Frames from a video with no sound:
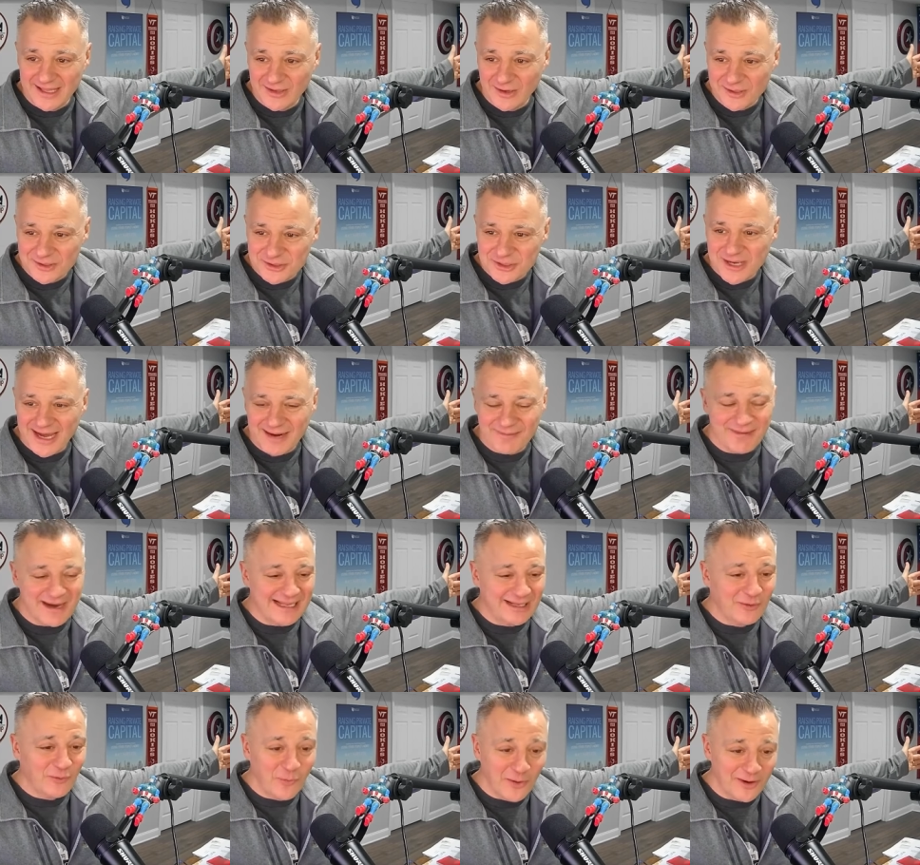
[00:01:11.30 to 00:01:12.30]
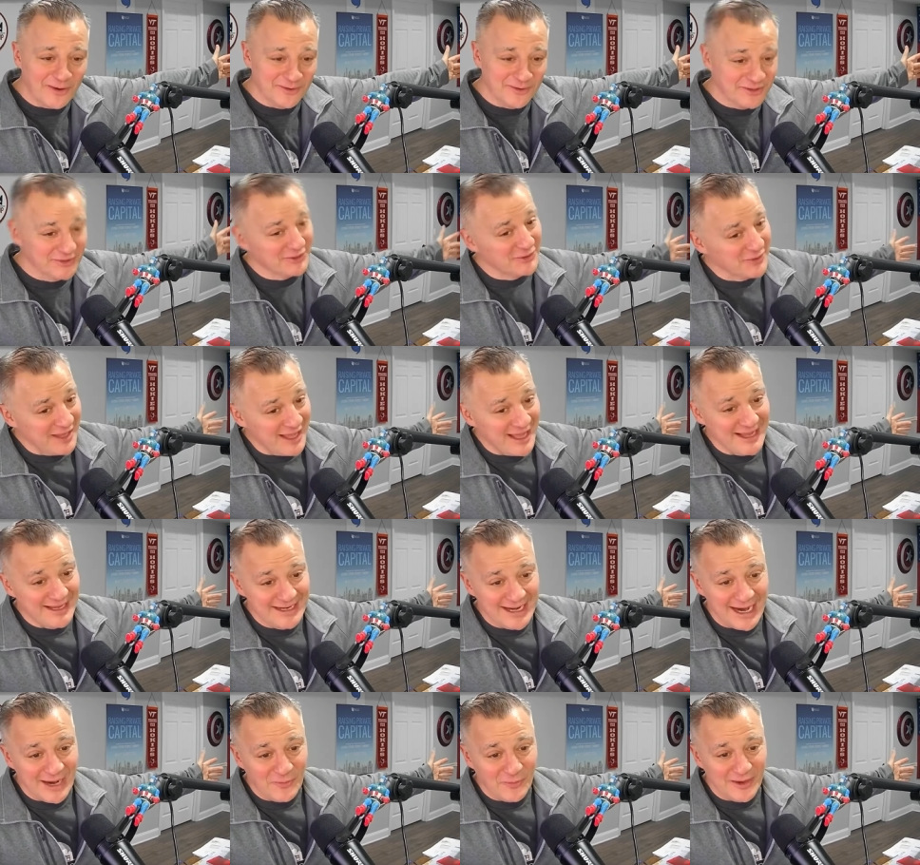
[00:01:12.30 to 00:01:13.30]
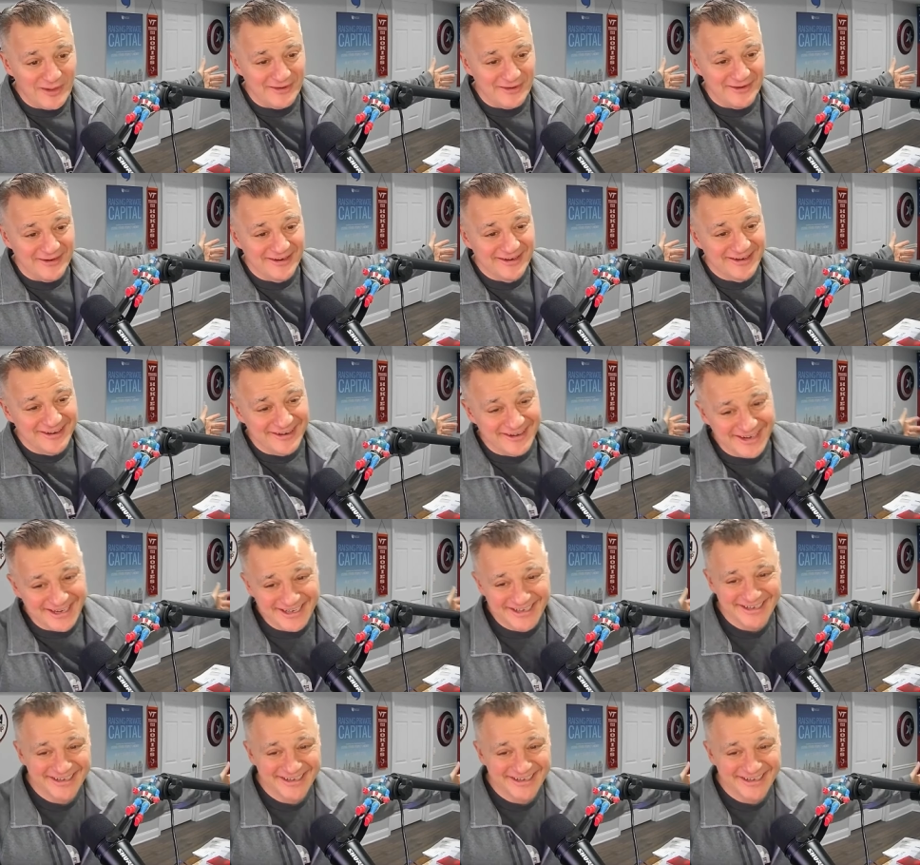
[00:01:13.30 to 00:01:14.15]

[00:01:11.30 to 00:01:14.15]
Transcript: as long as you got a bottle of water, you're okay in hot weather, right?